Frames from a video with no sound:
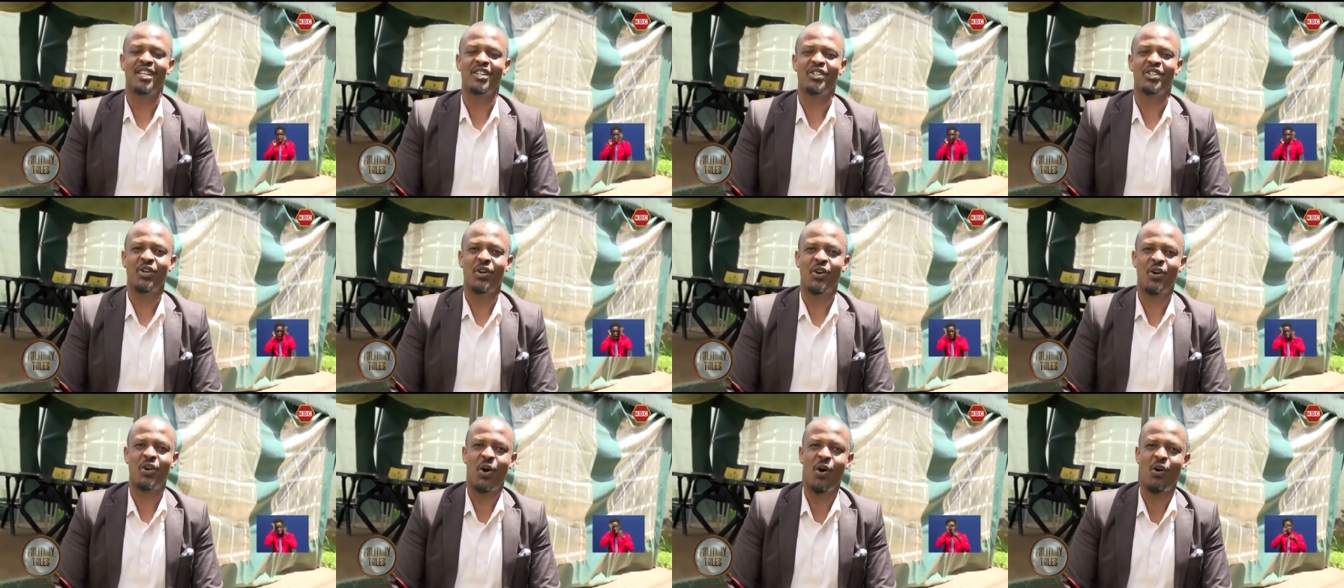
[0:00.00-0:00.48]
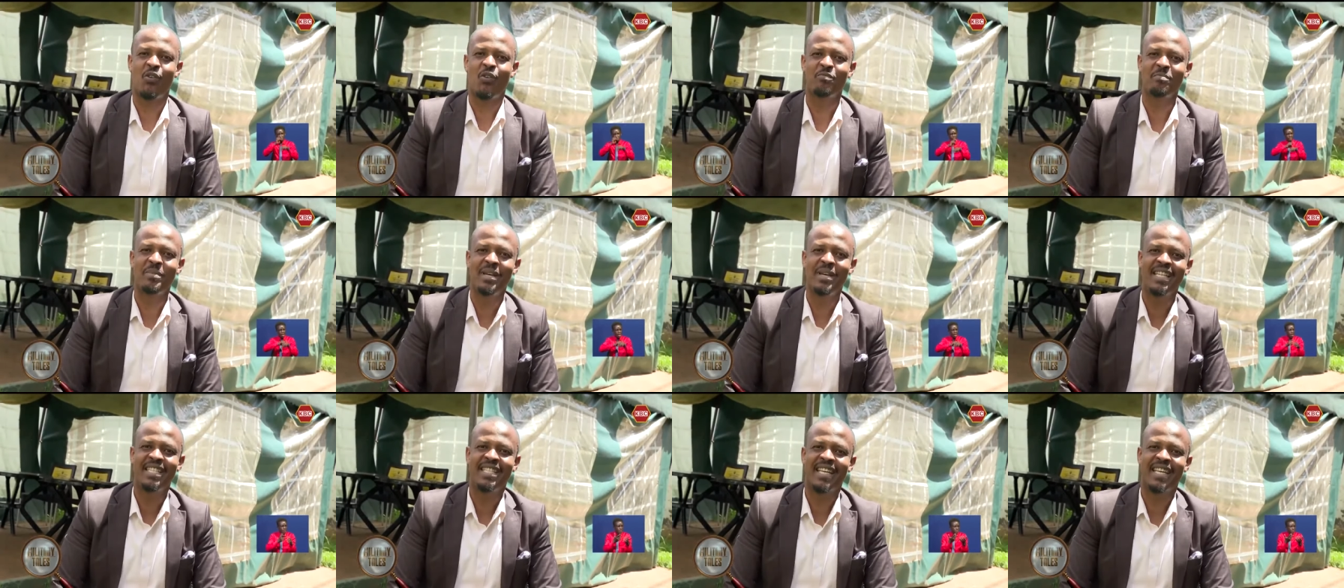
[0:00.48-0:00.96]
edition of
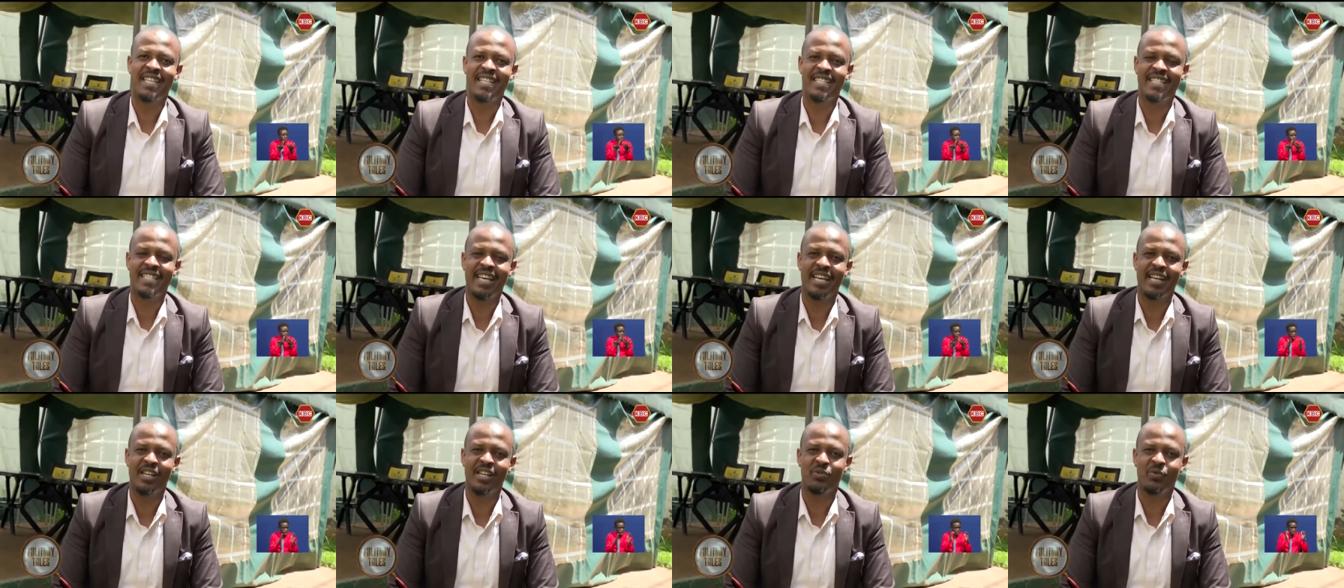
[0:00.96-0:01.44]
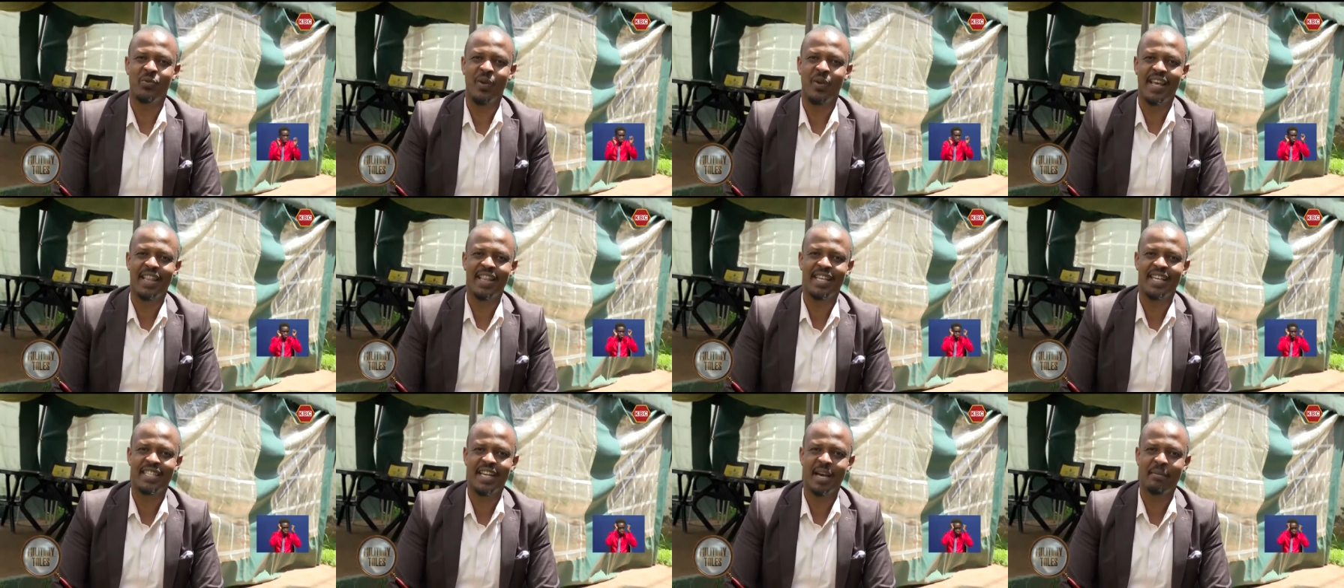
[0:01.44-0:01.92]
Military Tales, we
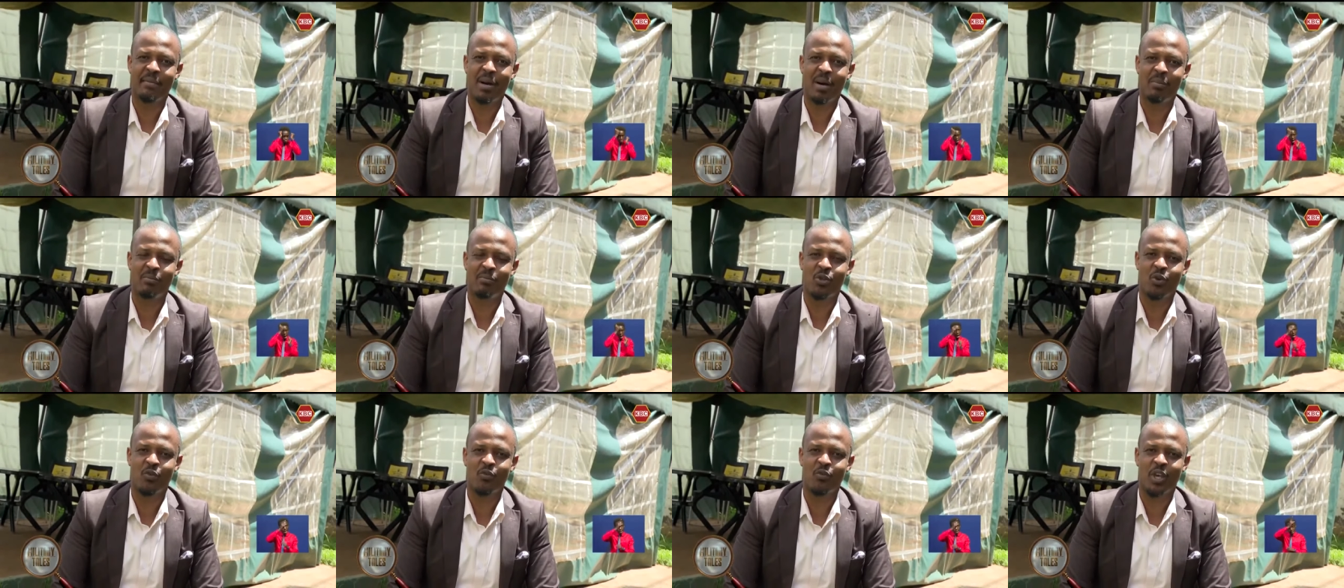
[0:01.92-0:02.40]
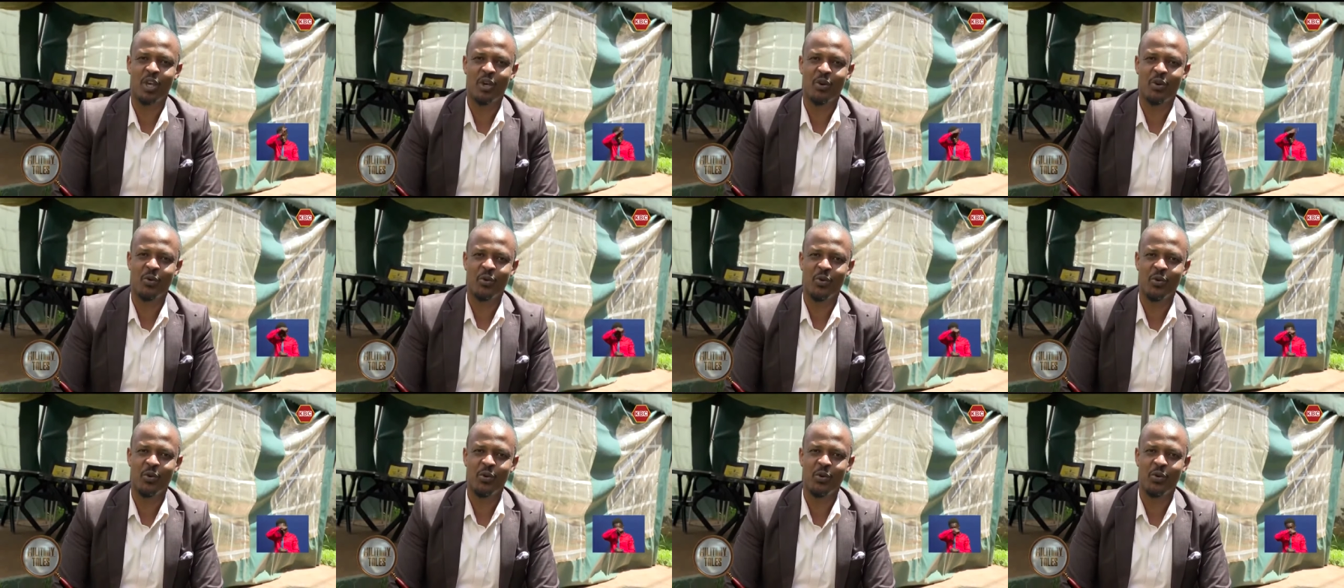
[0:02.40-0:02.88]
are in the suburbs of
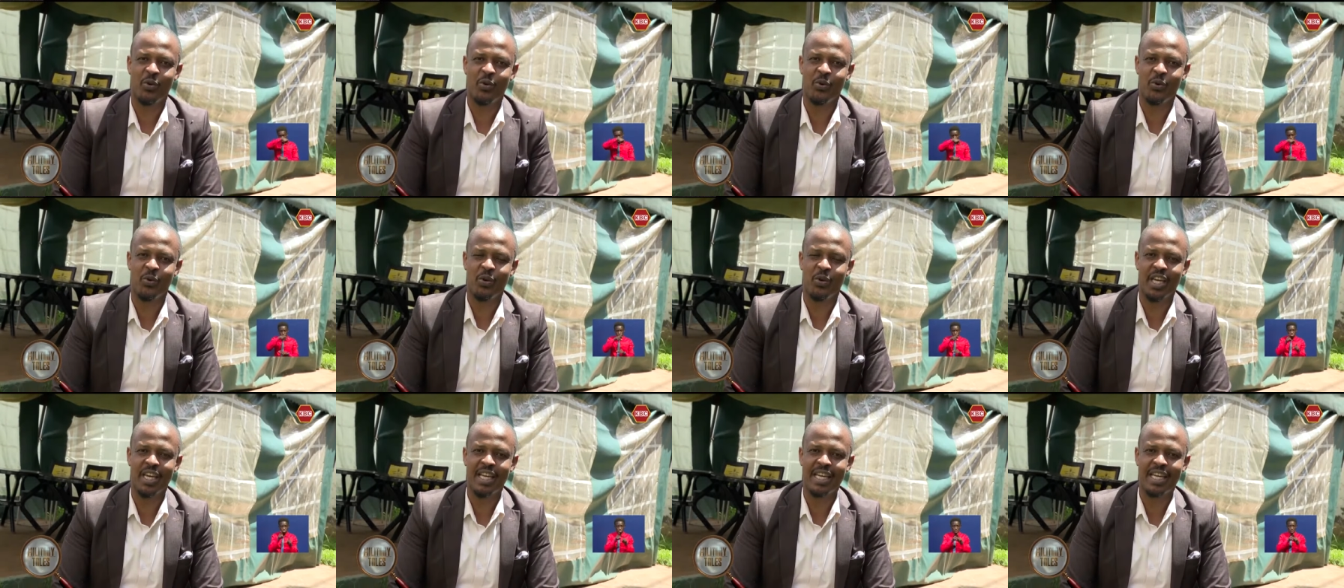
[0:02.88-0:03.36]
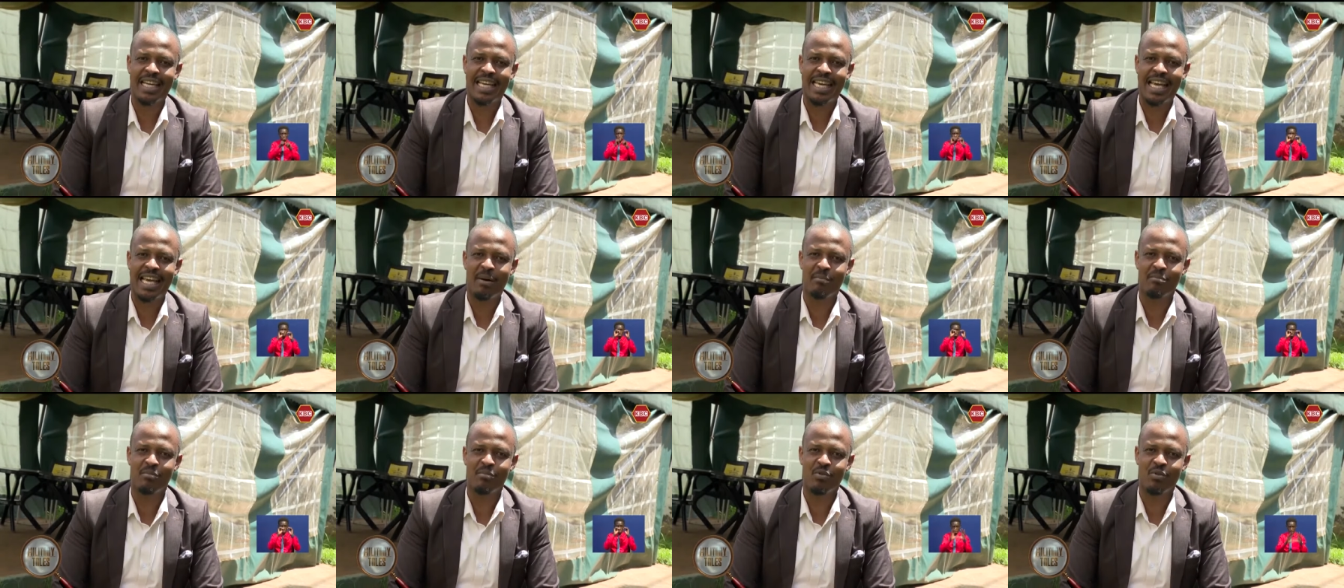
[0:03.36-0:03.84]
Kikuyu in
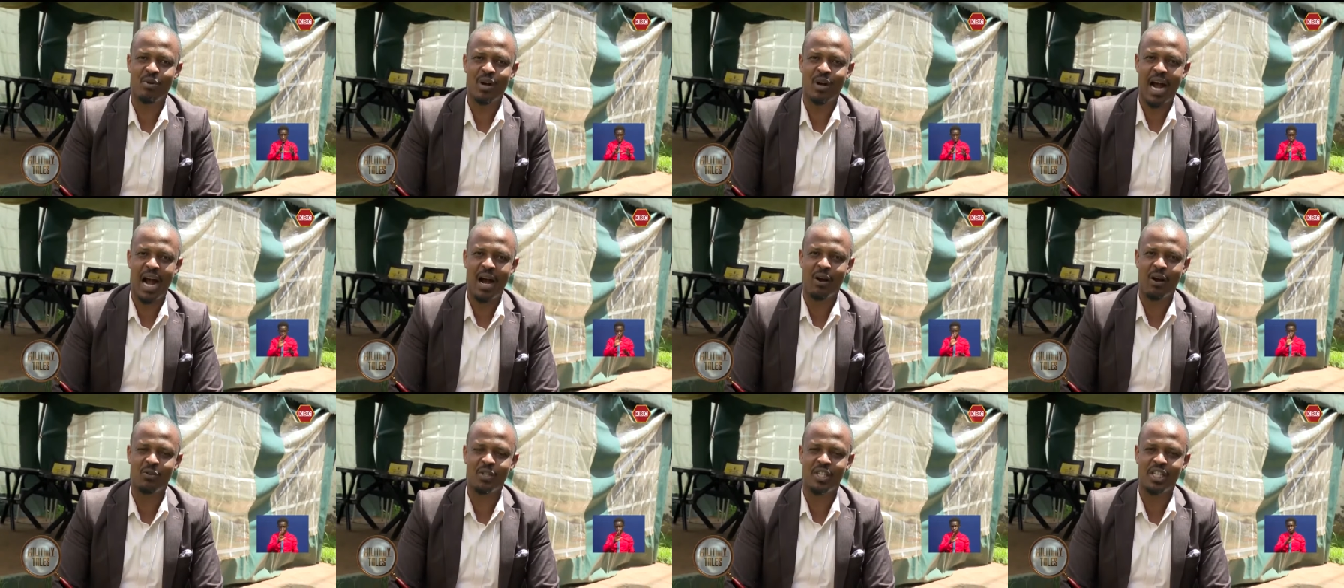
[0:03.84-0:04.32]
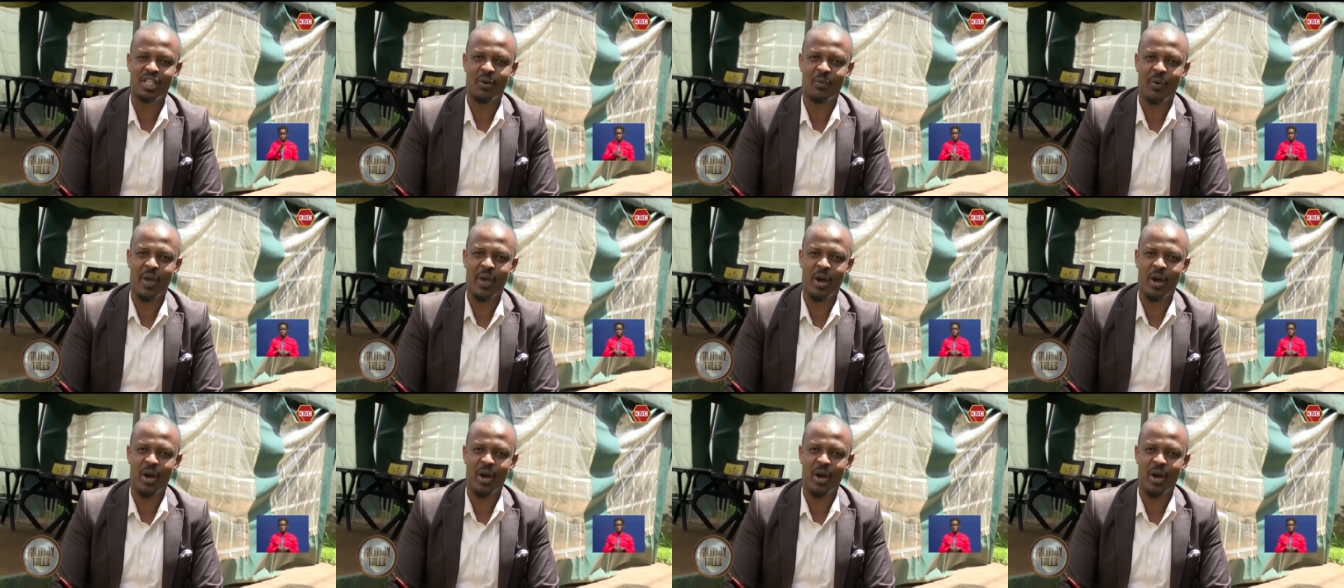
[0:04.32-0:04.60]
Kiambu County,